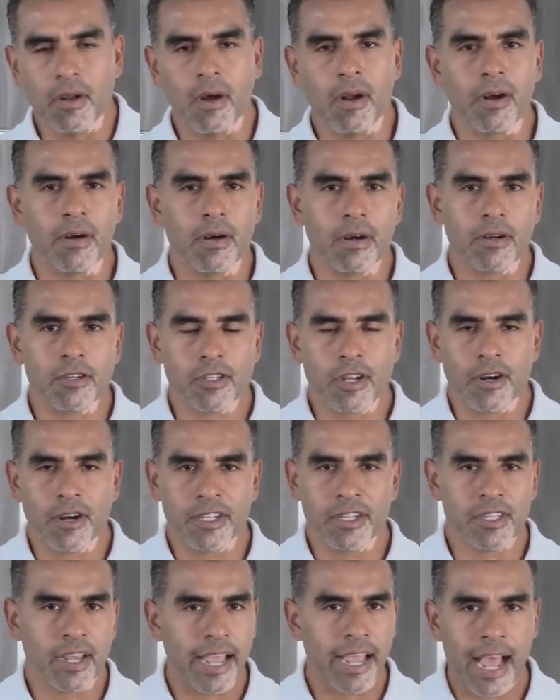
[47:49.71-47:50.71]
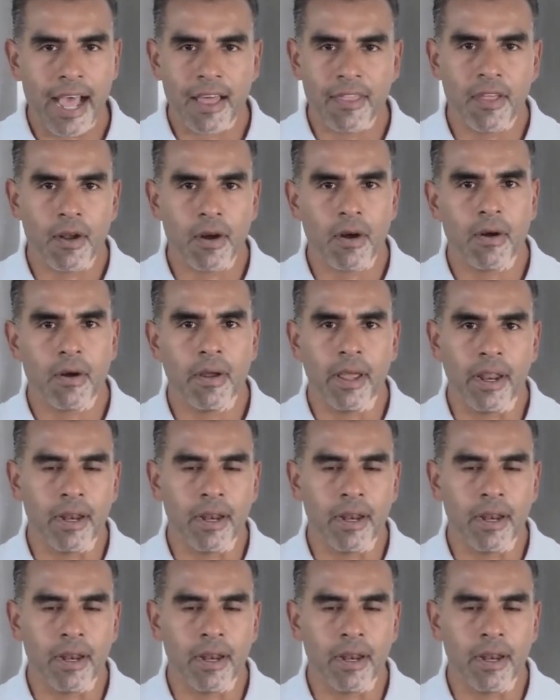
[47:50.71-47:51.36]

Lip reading: are starting to gather